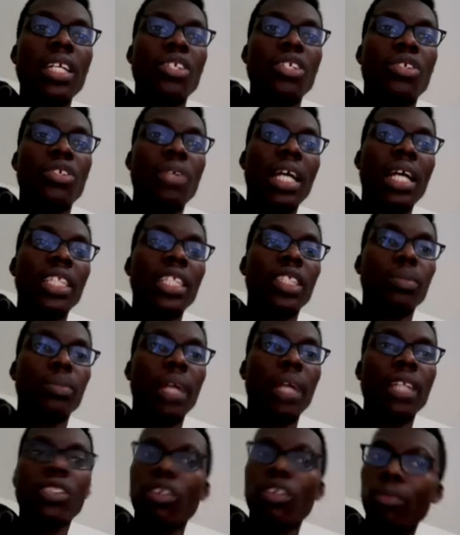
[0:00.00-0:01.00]
a
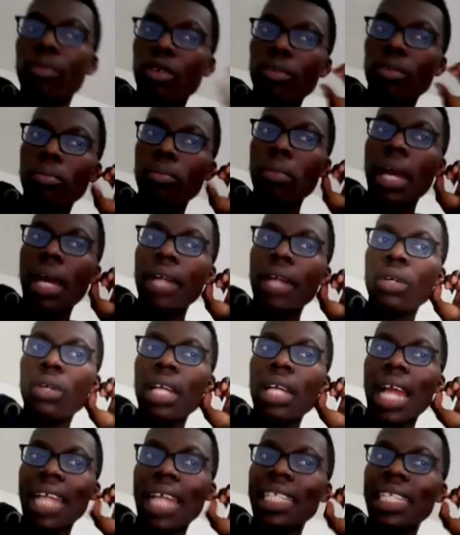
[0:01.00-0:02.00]
transplant of bone
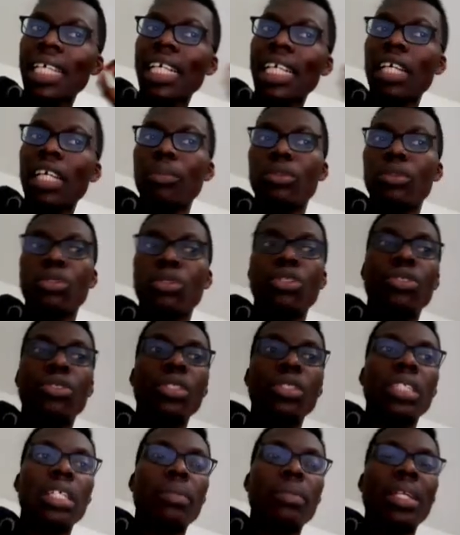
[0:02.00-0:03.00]
marrow can help to
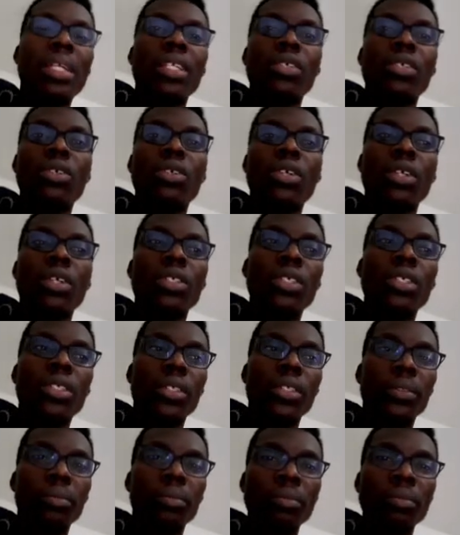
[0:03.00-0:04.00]
treat a medical
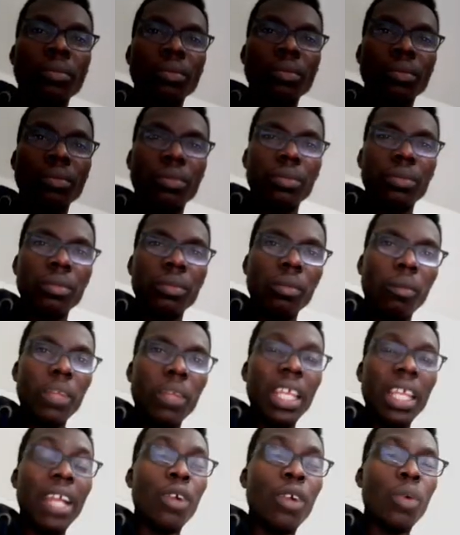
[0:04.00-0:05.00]
condition.
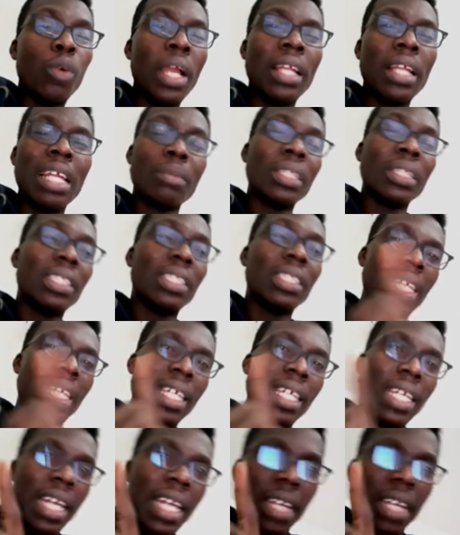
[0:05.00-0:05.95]
Well, let me say